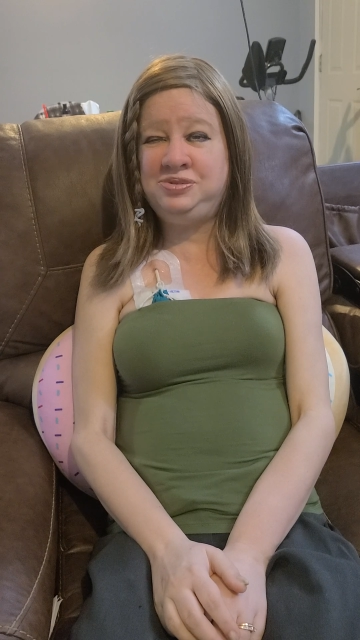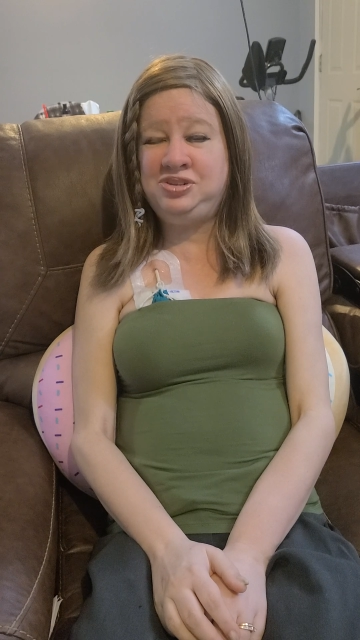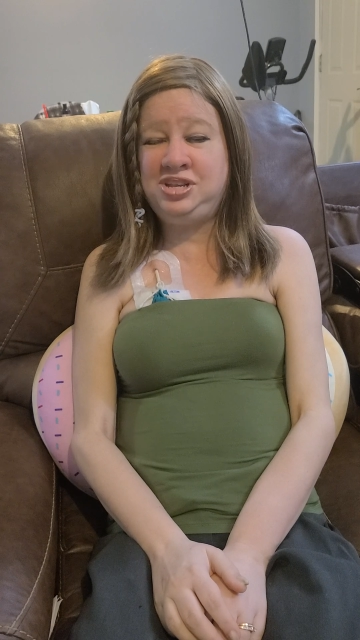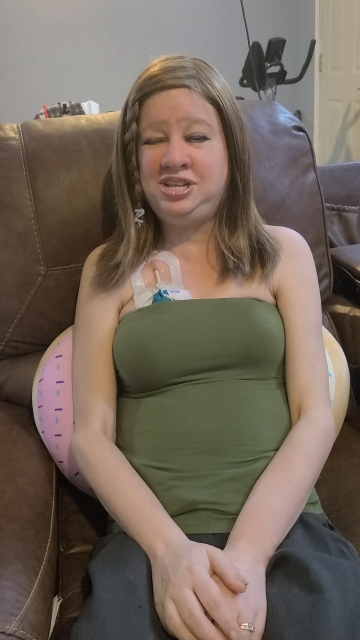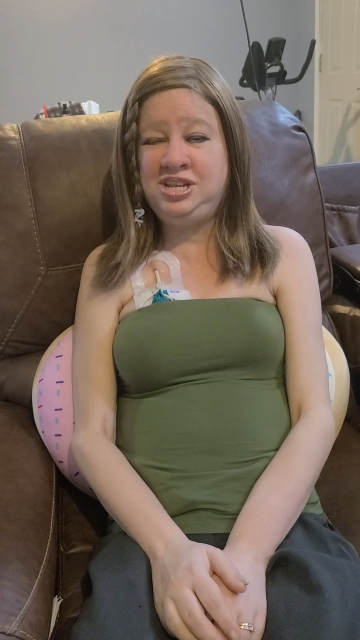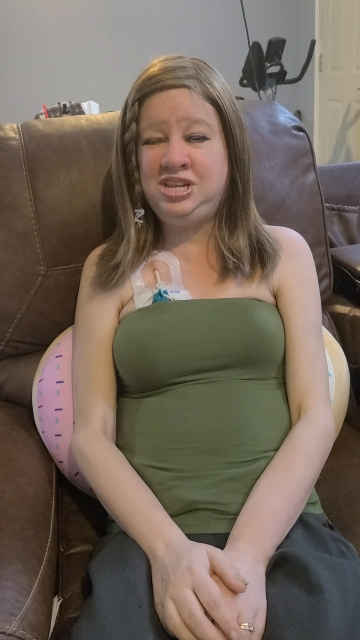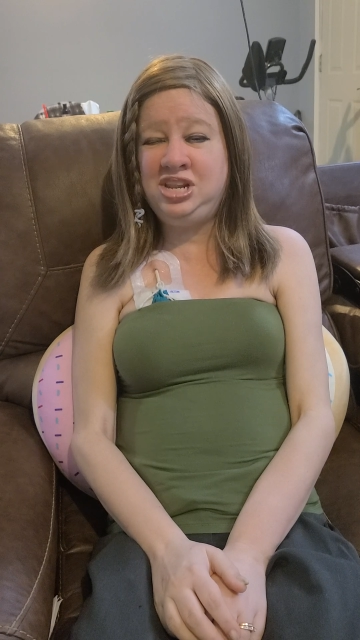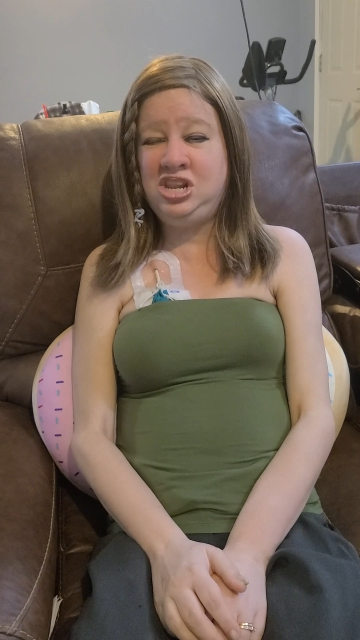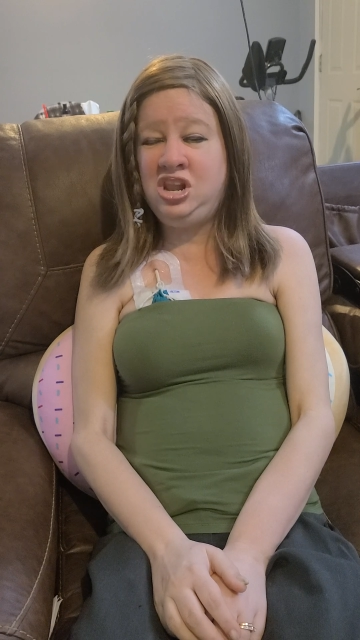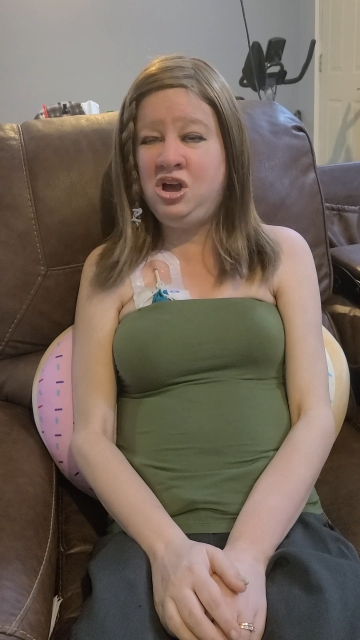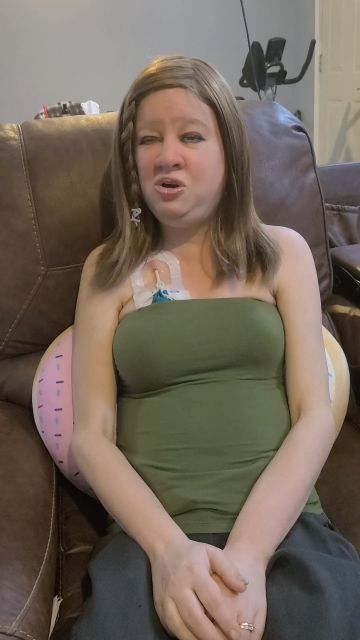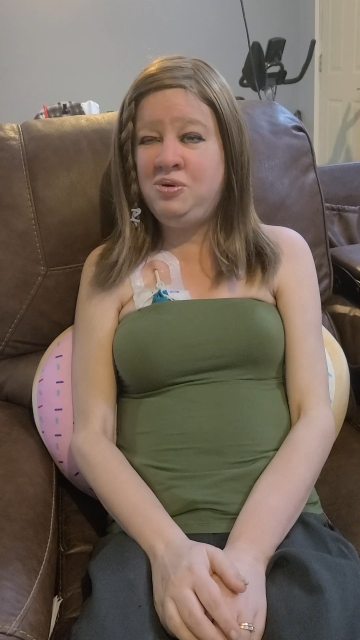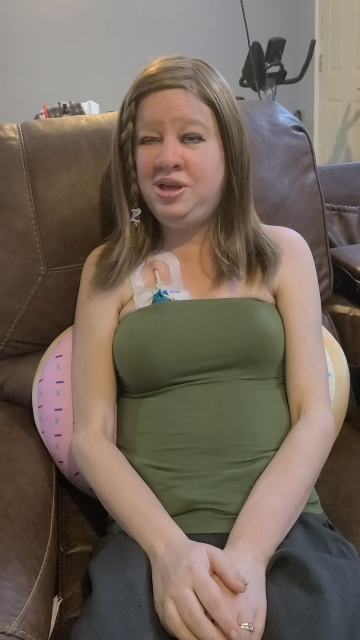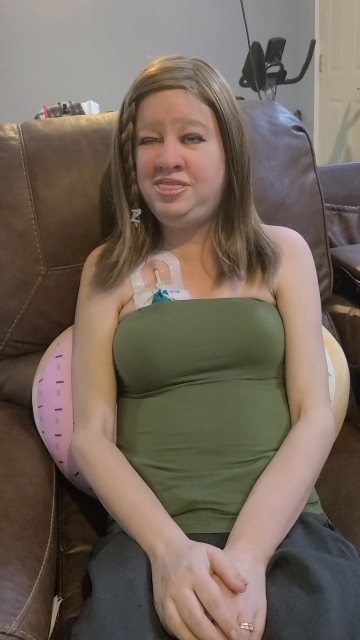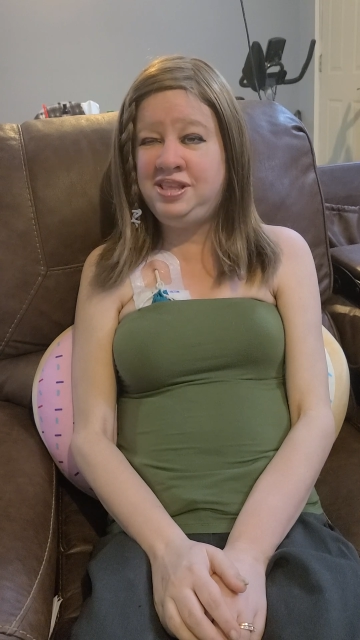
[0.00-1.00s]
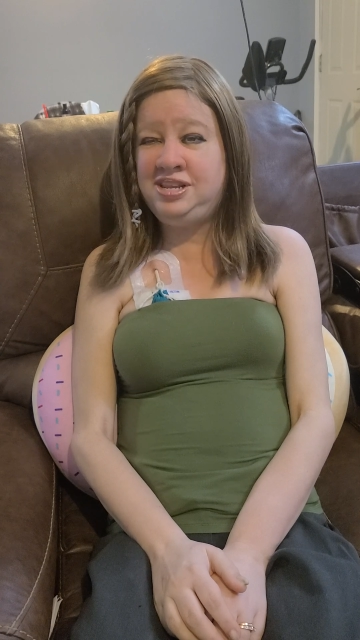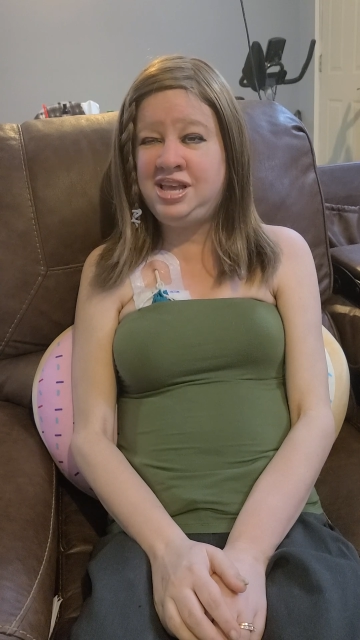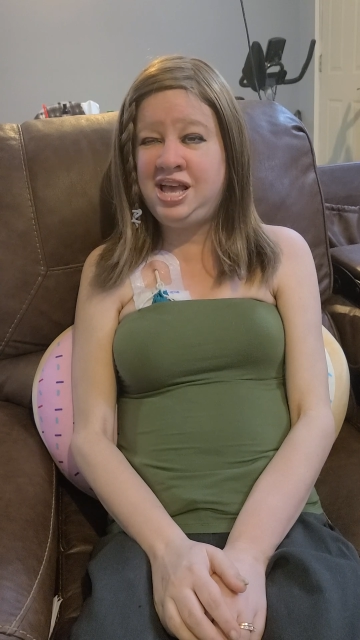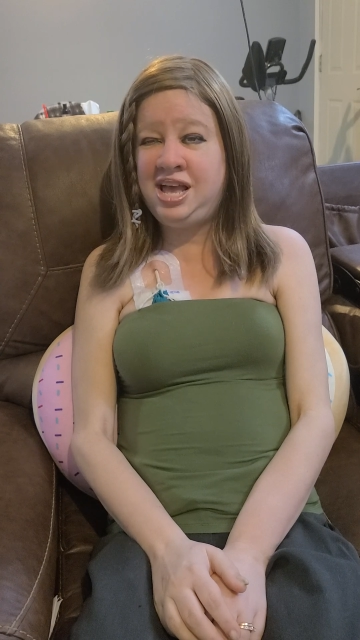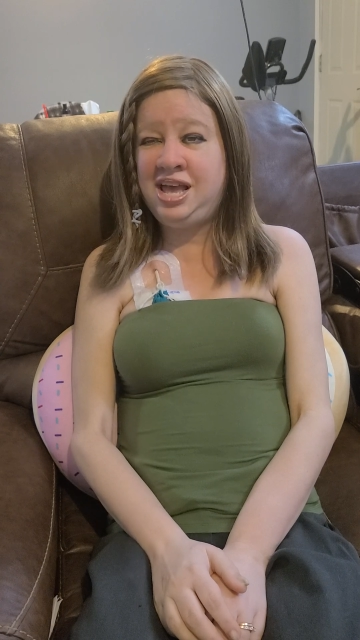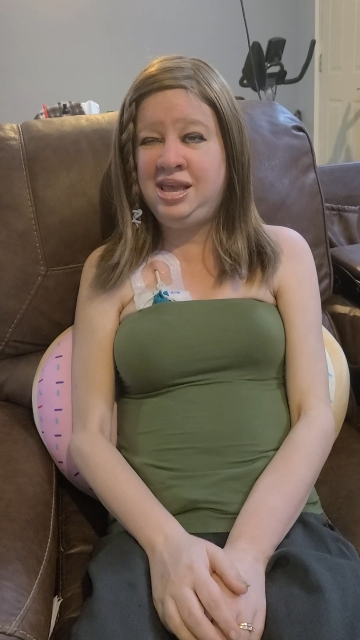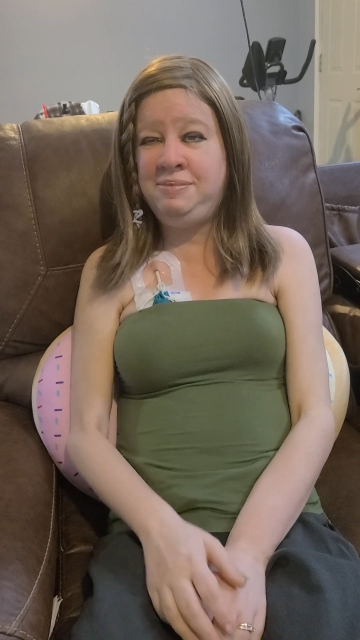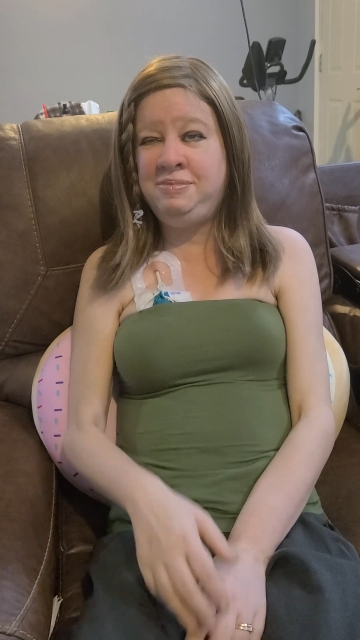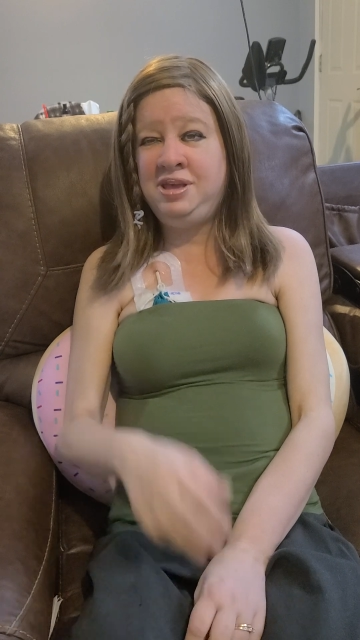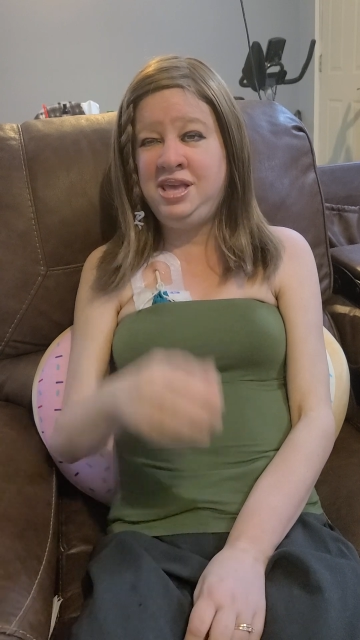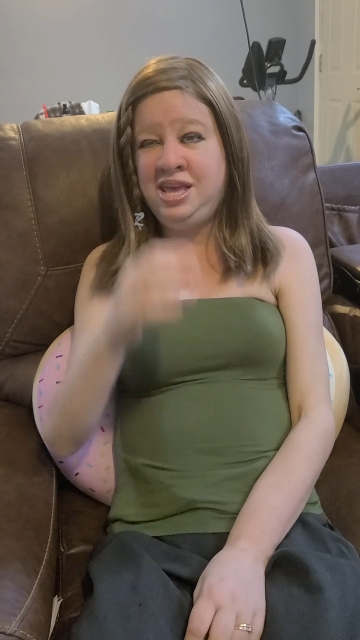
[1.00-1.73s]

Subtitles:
which I didn't know at the time.